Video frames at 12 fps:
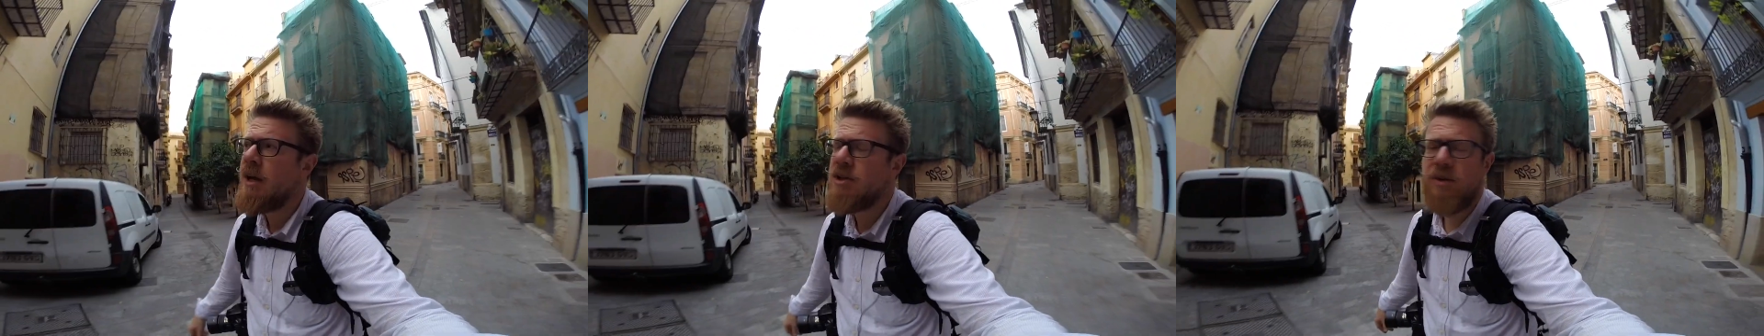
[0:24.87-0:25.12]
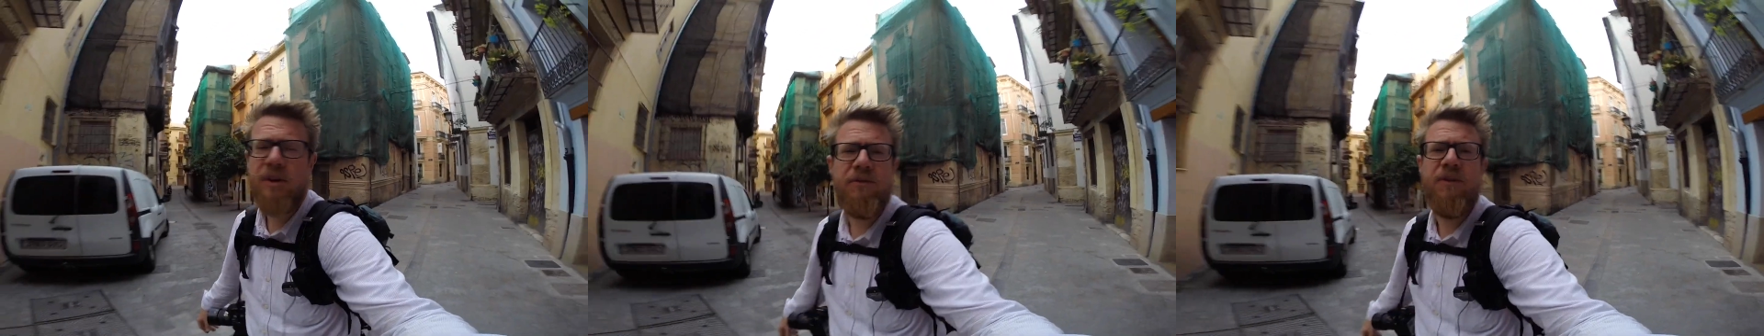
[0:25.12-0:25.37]

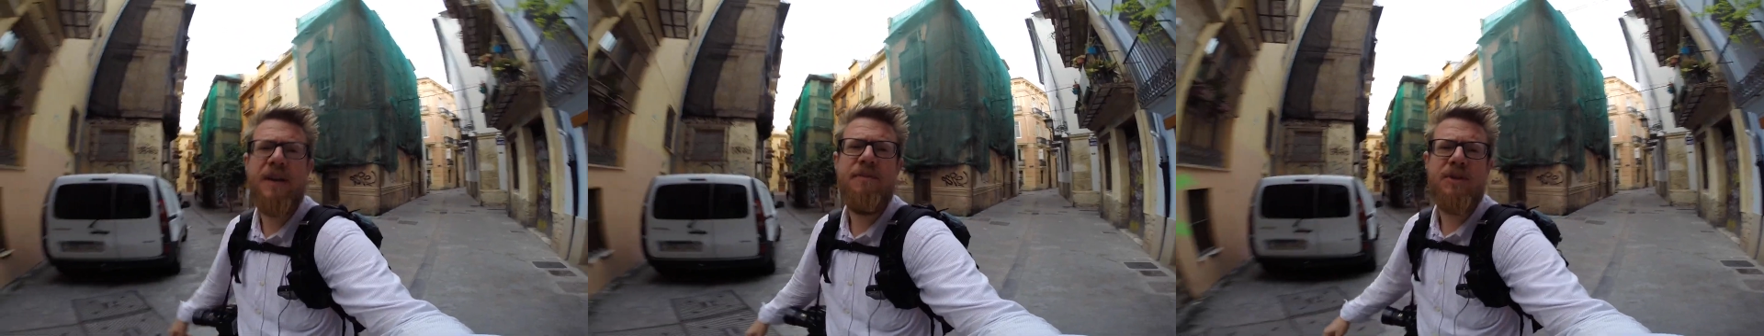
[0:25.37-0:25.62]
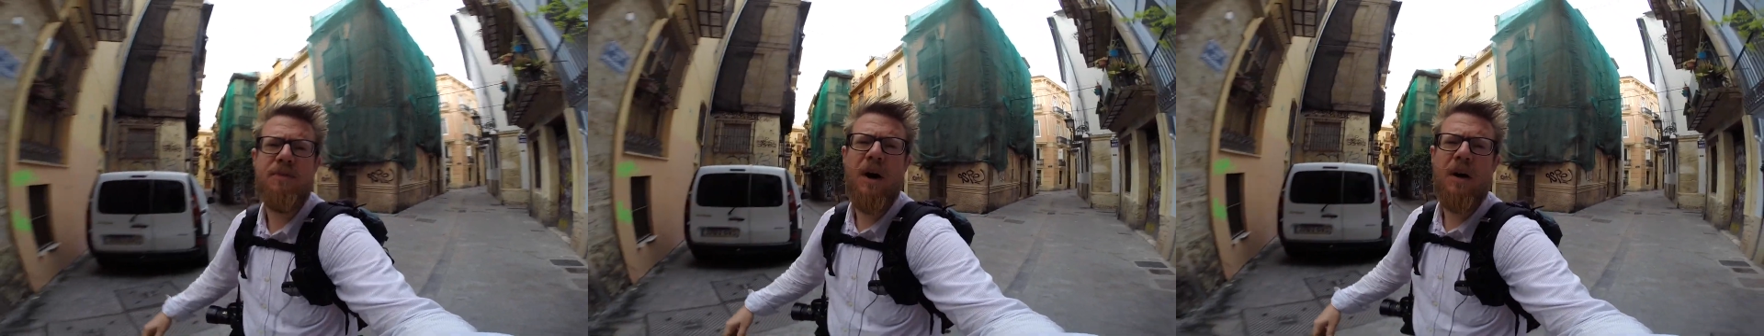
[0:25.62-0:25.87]
It's quite a
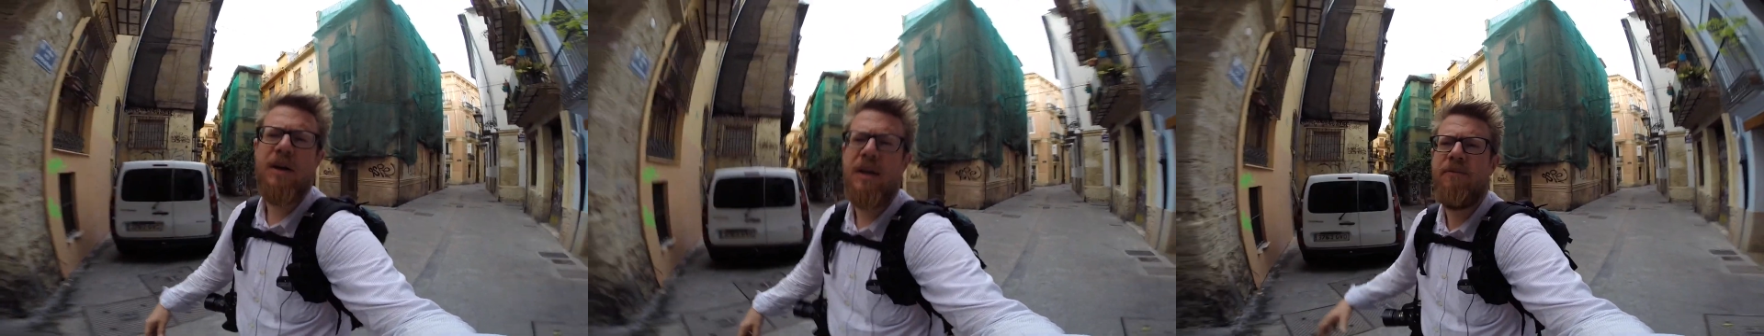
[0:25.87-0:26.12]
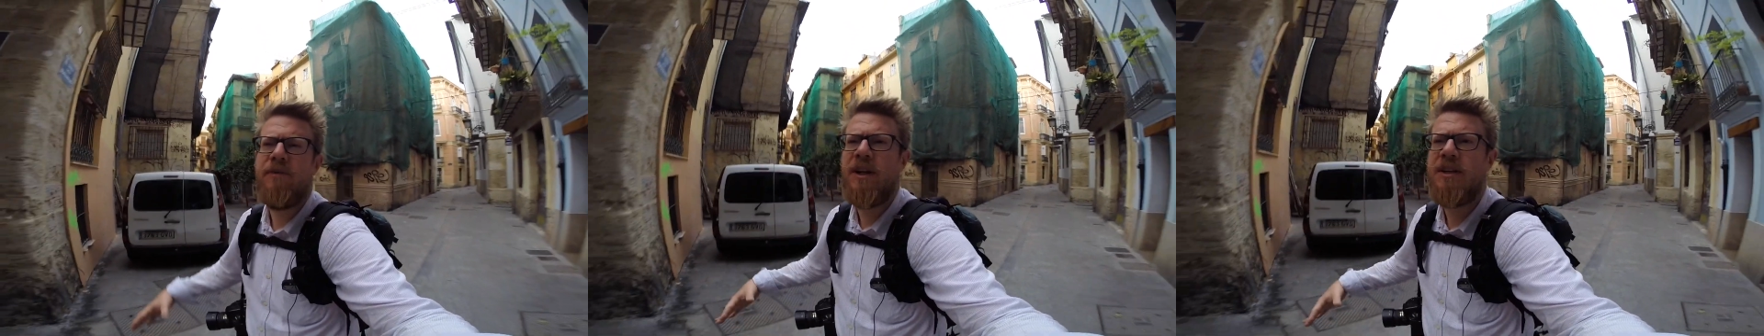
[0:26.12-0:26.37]
famous
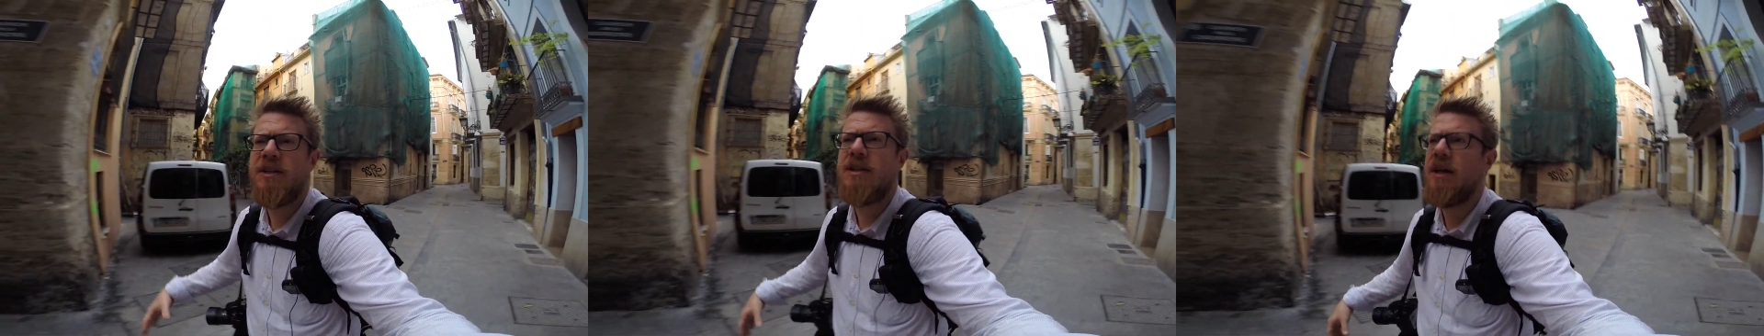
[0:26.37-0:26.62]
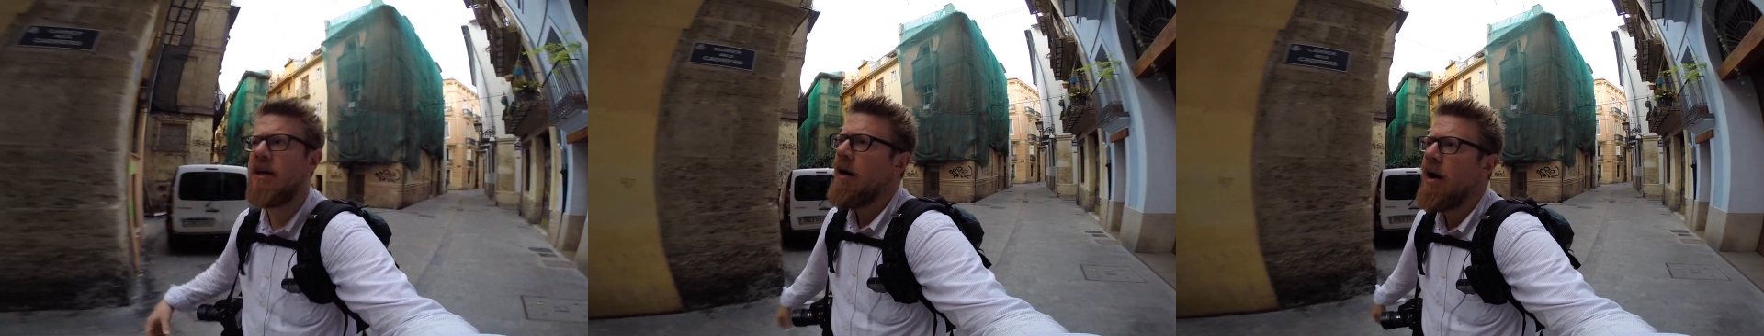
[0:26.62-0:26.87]
market in
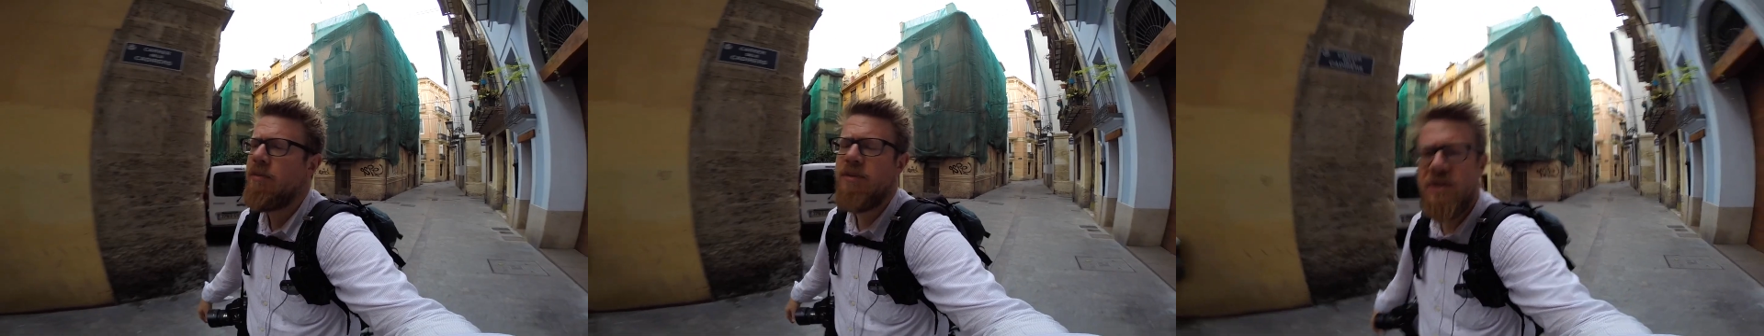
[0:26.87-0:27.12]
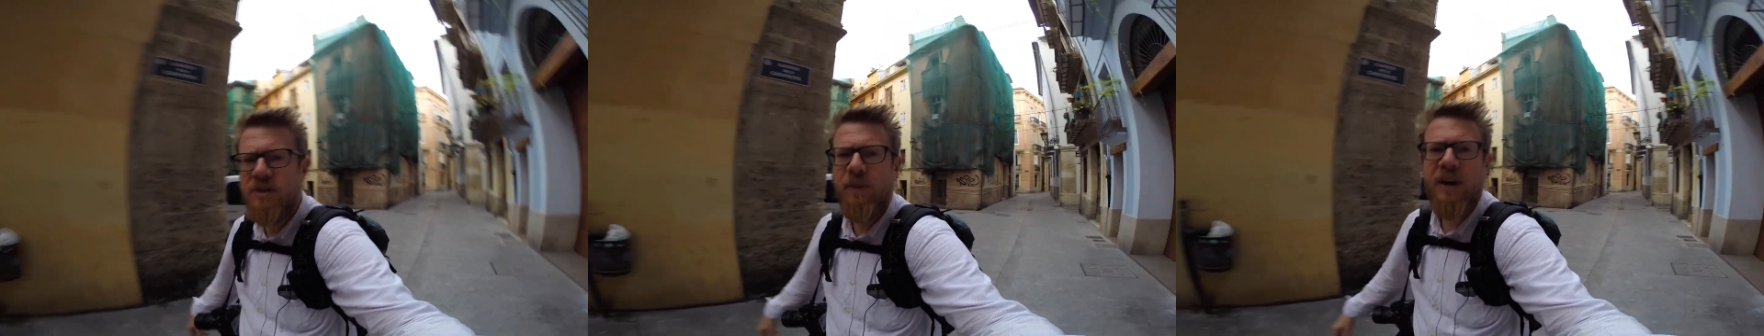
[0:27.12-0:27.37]
Valencia.
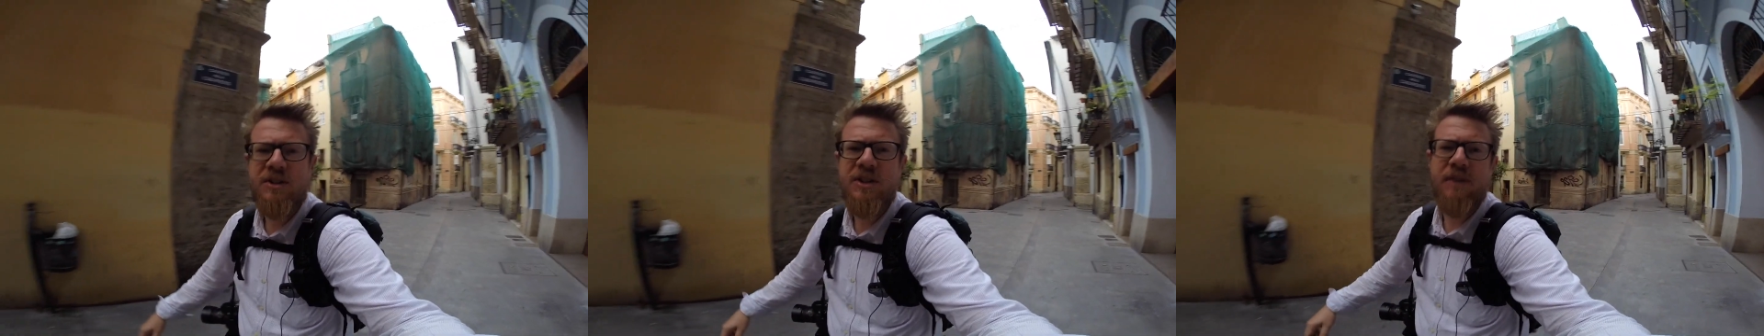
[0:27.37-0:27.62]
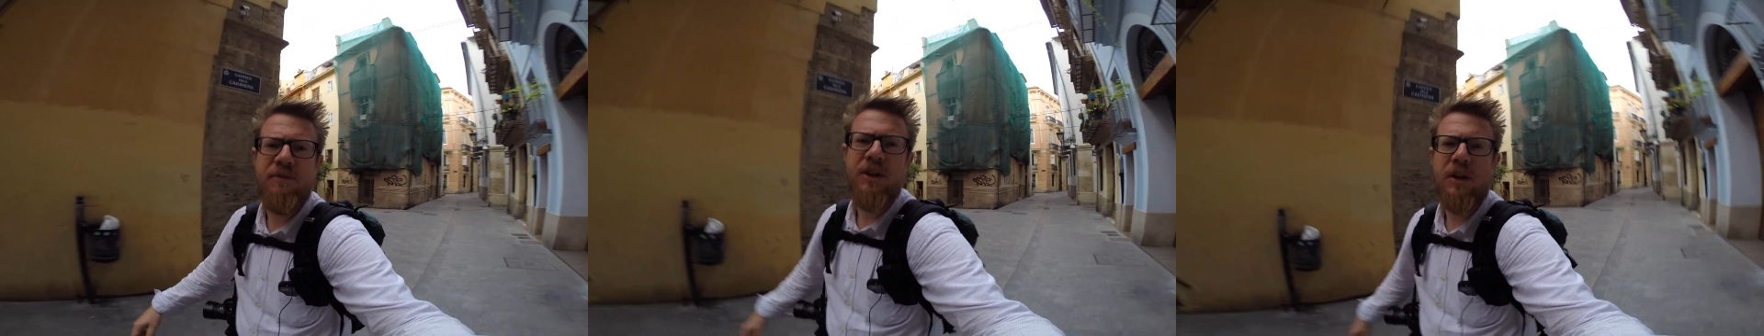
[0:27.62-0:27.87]
Opens about
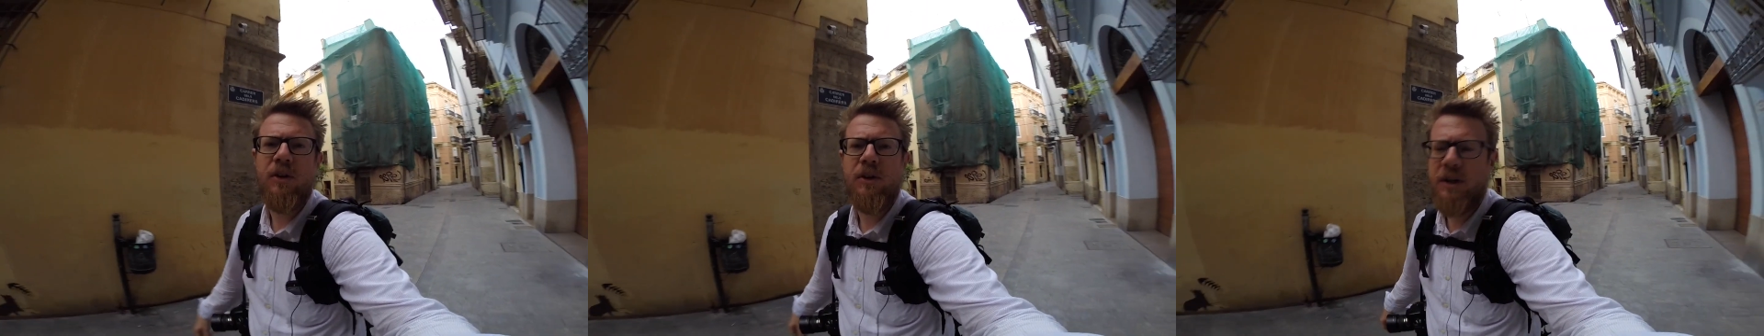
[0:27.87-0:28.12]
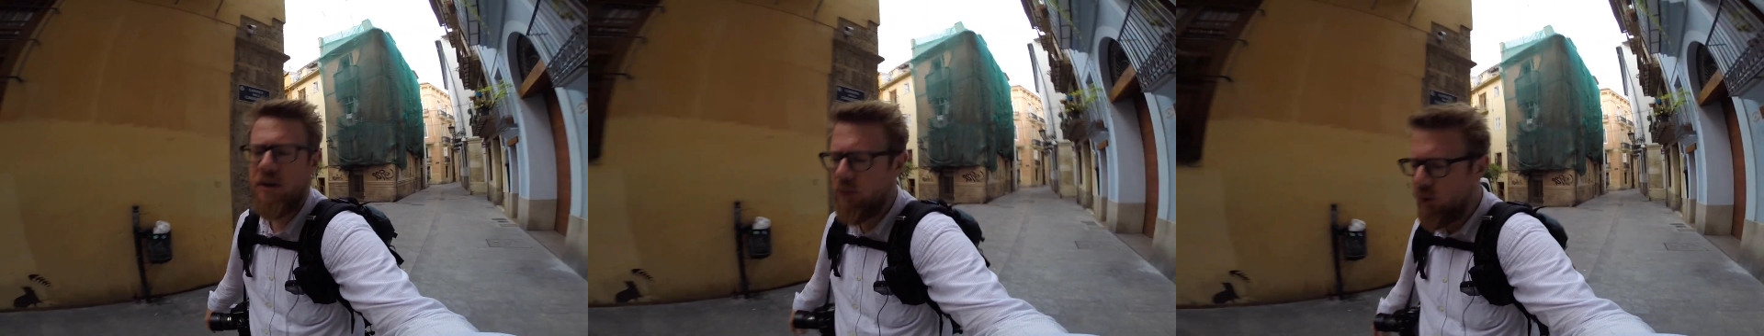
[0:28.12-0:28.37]
7
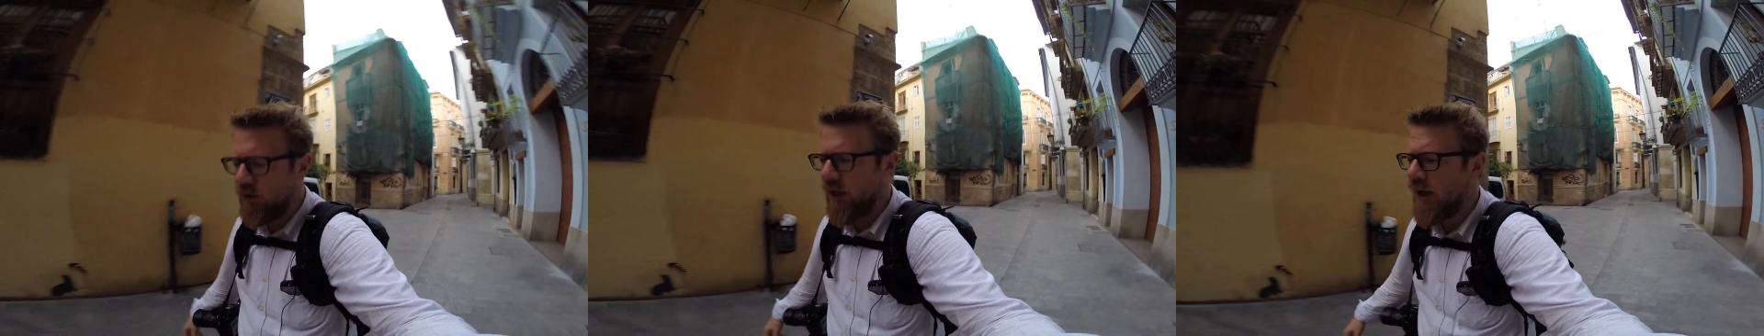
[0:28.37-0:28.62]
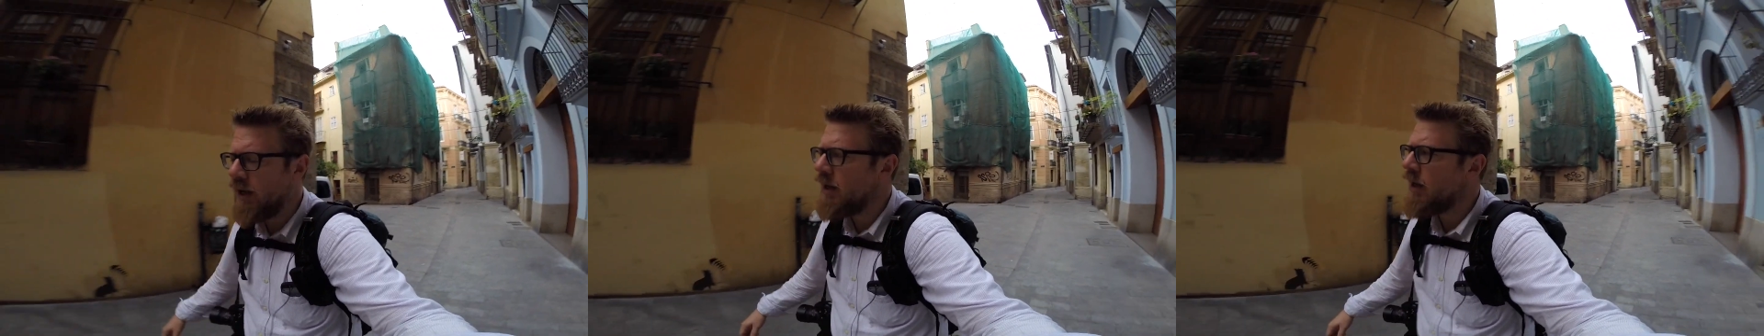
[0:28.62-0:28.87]
o'clock in the morning.